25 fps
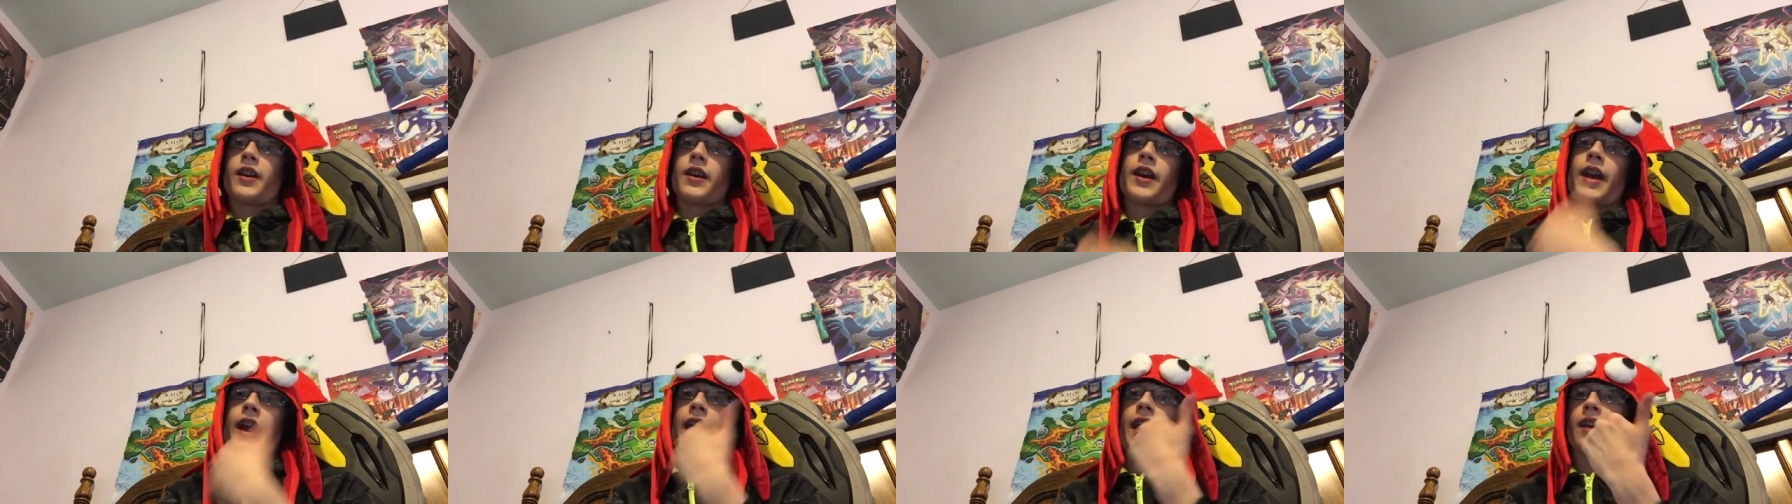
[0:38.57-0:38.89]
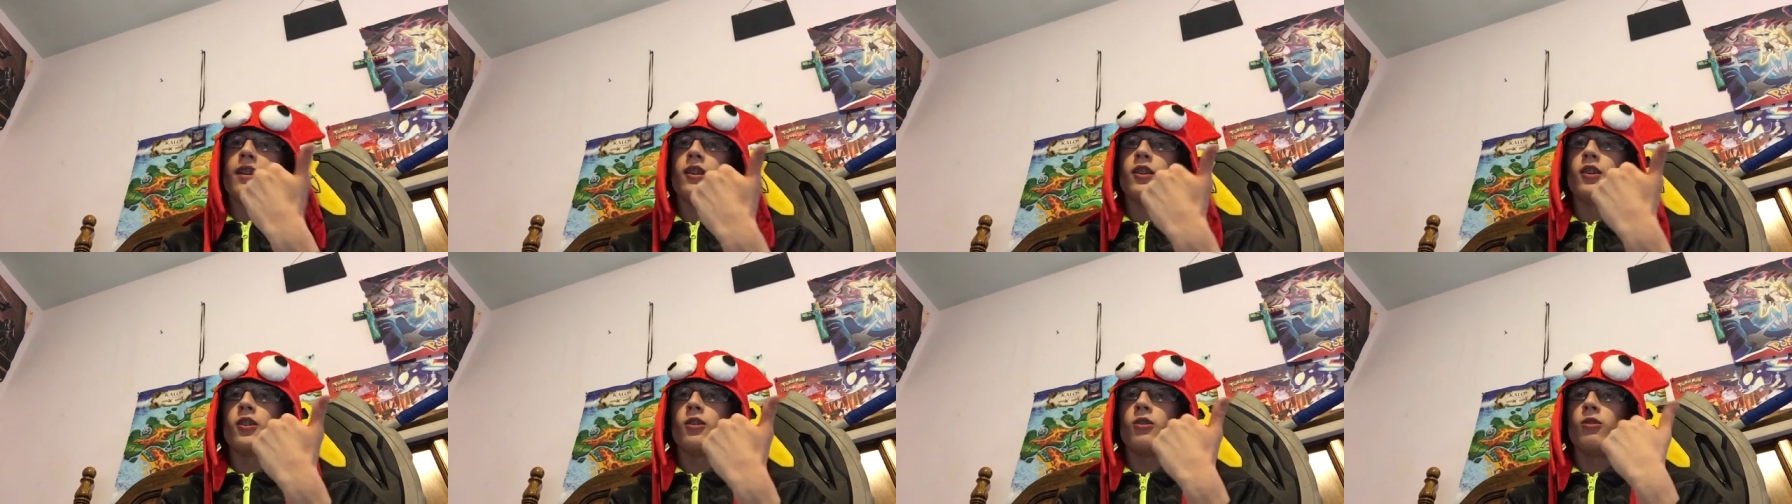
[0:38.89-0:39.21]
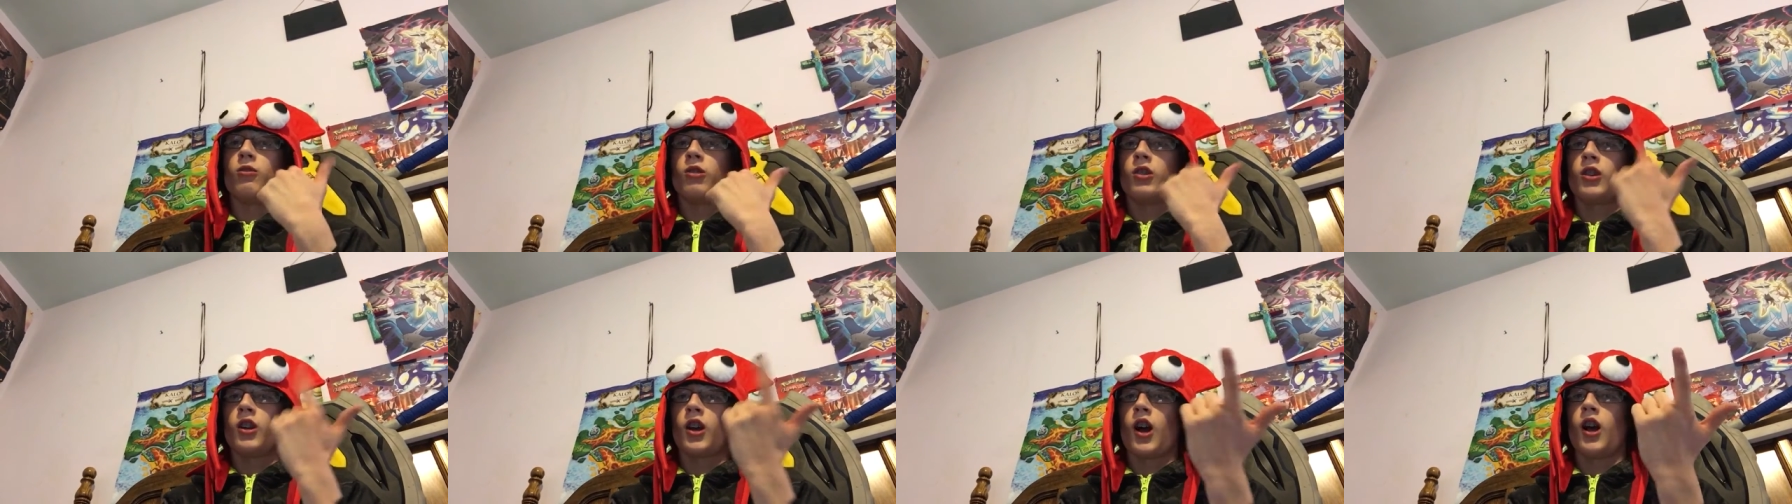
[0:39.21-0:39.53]

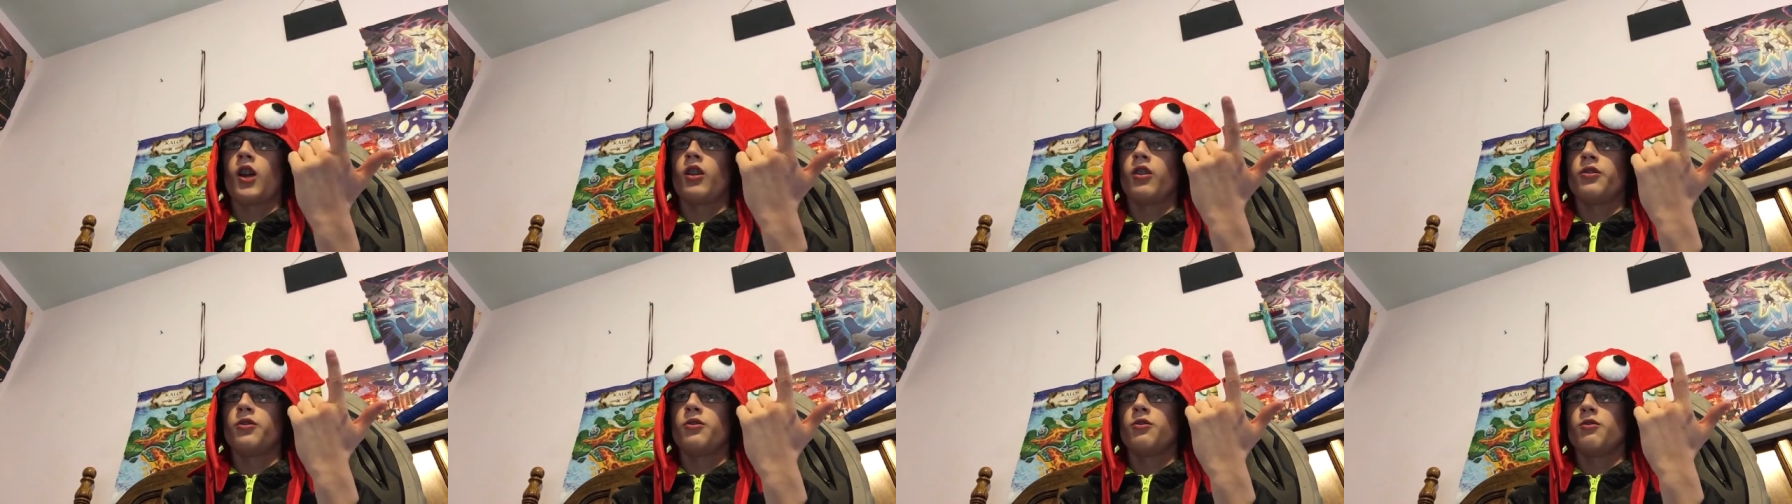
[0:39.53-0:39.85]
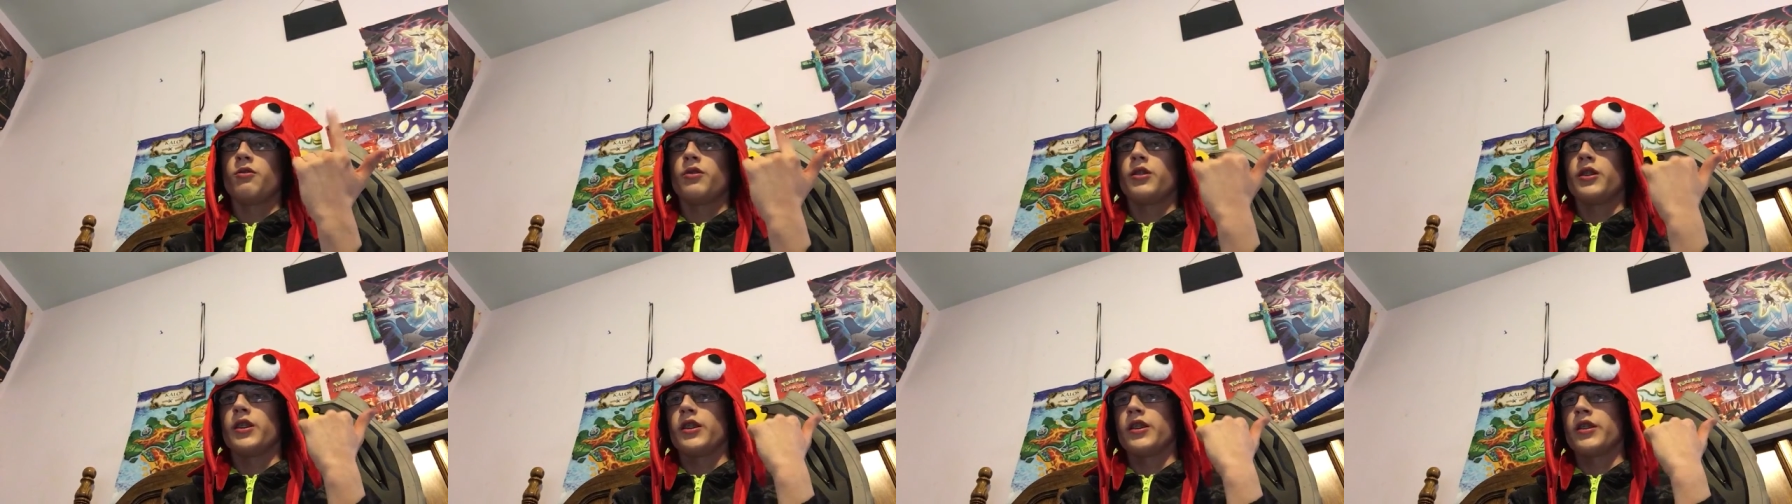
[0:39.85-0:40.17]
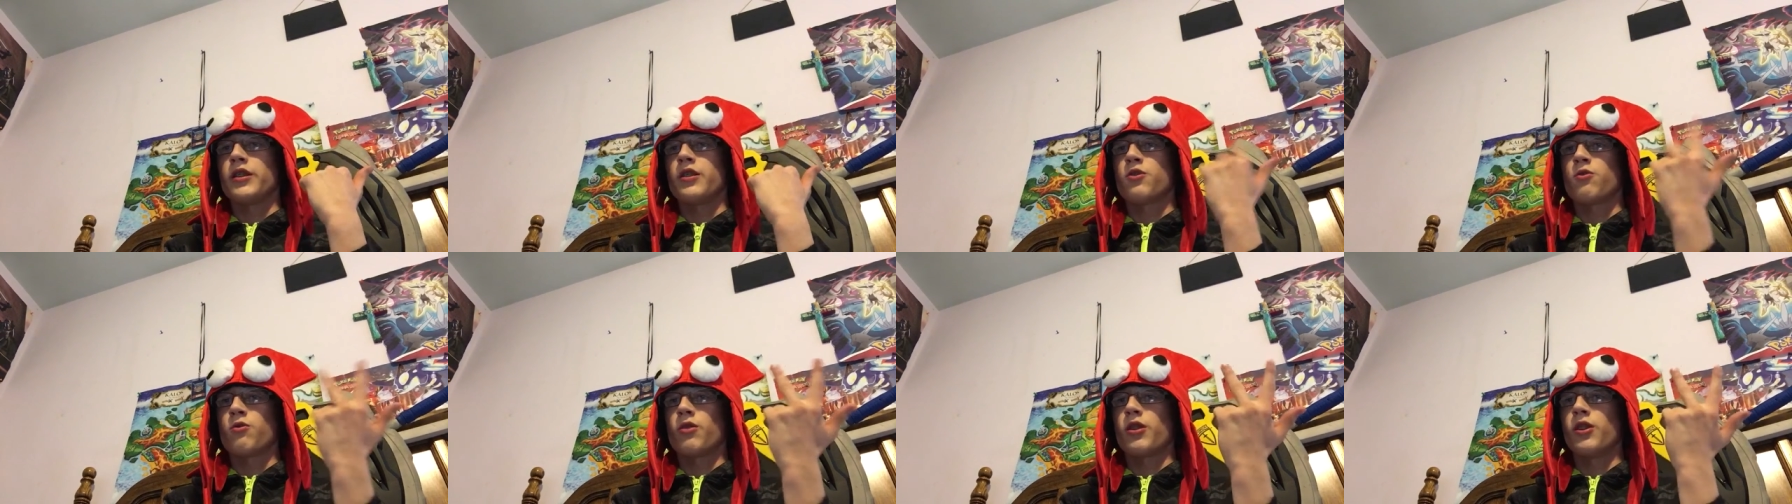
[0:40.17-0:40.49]
Halo, Call of
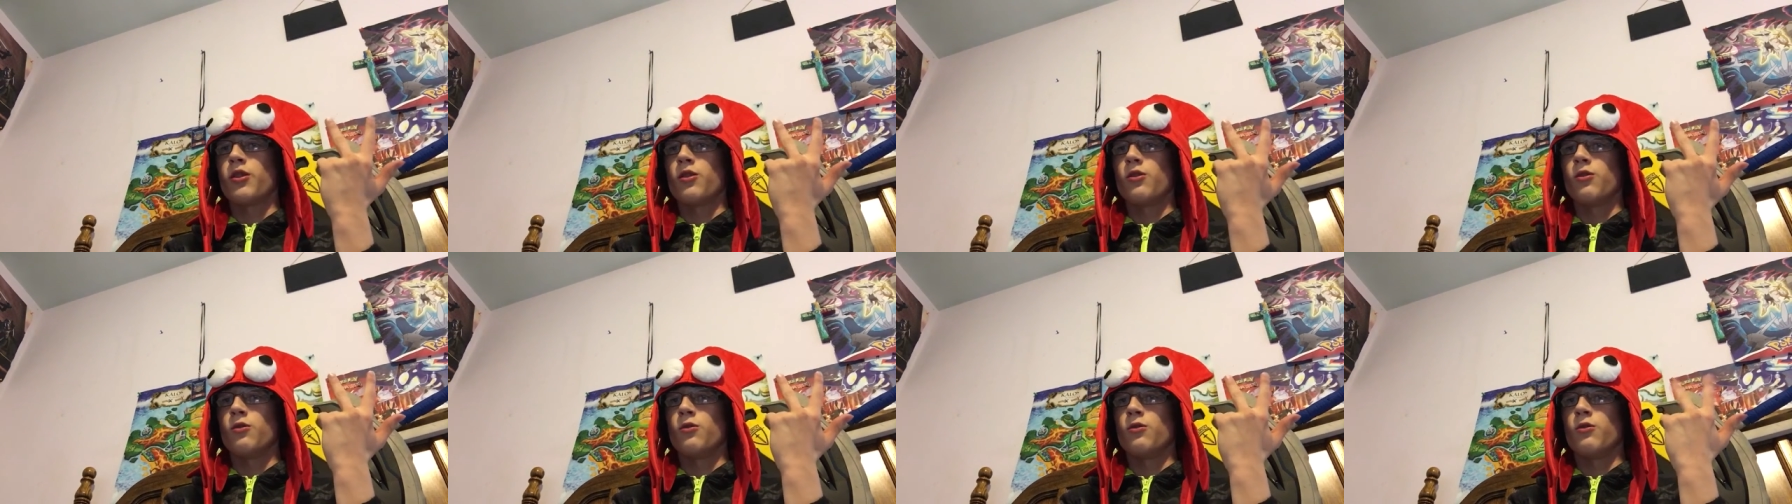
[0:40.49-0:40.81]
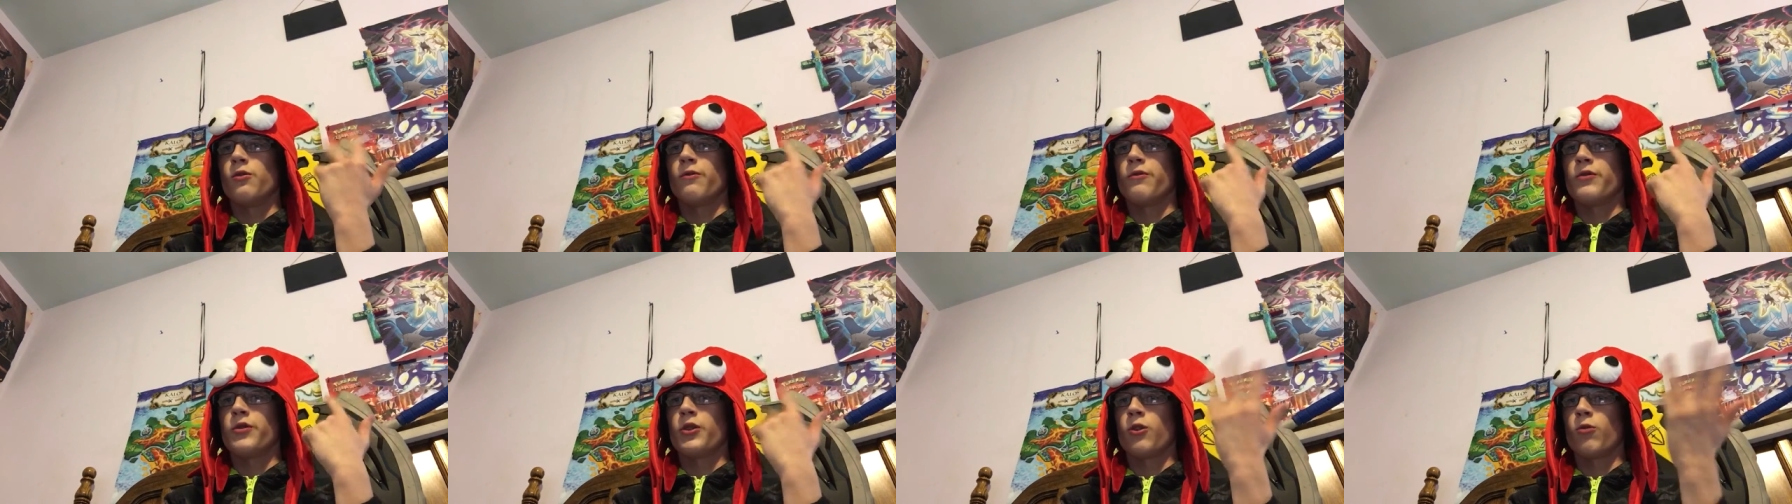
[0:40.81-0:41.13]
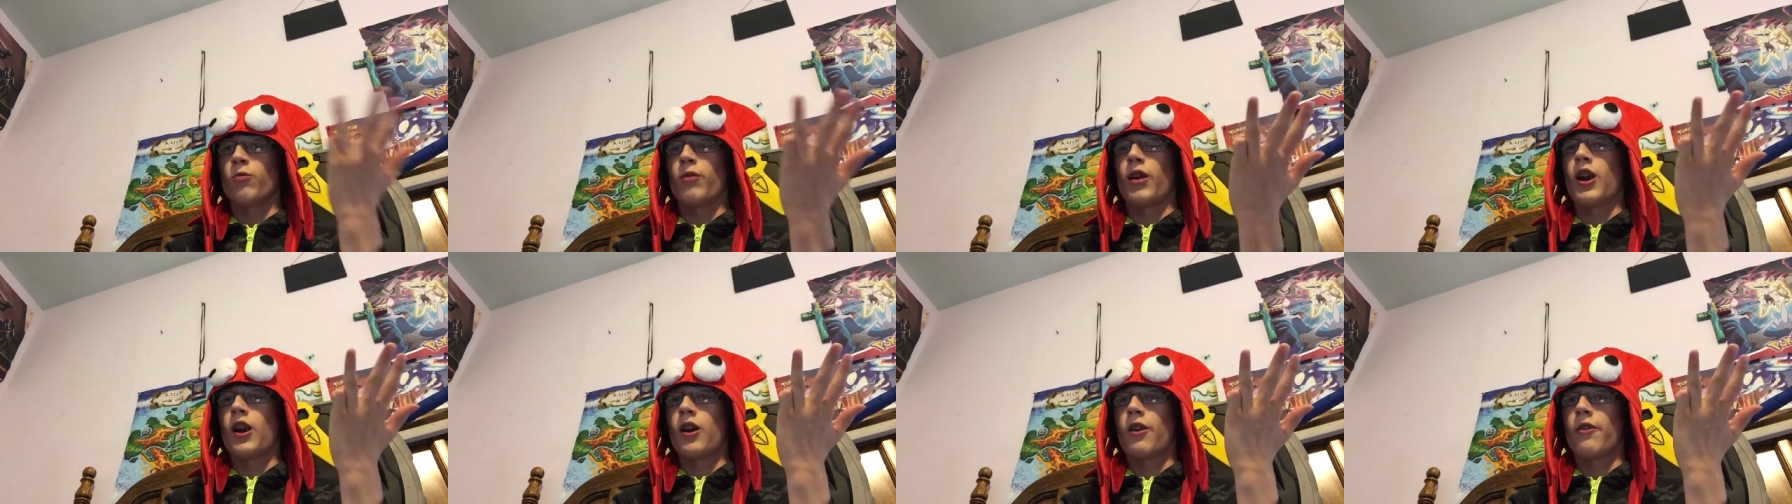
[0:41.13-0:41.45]
Duty, Trove,
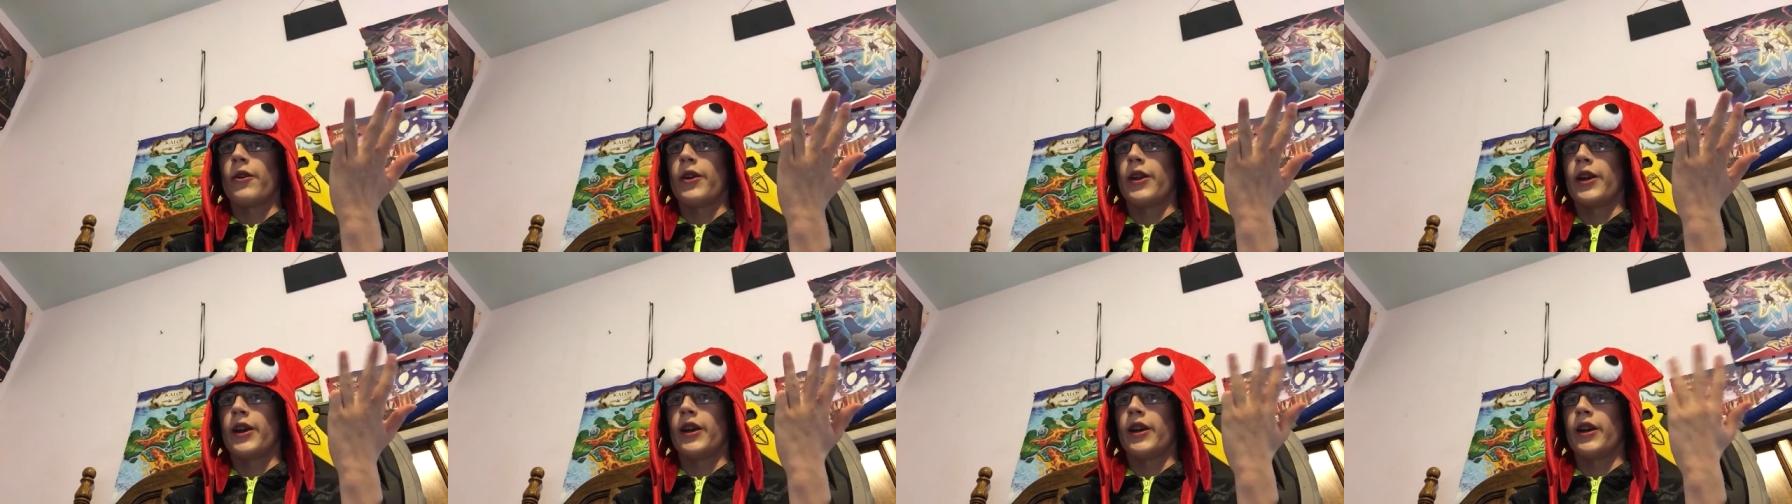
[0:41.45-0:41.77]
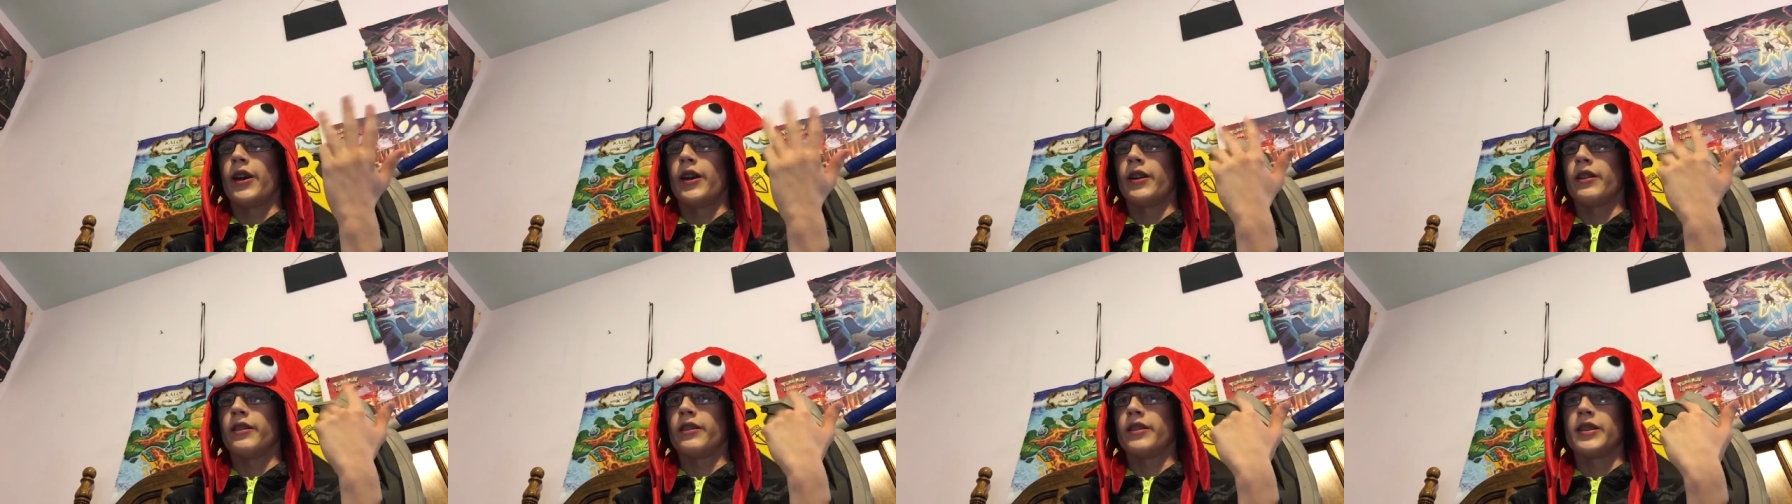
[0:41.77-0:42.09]
Terraria,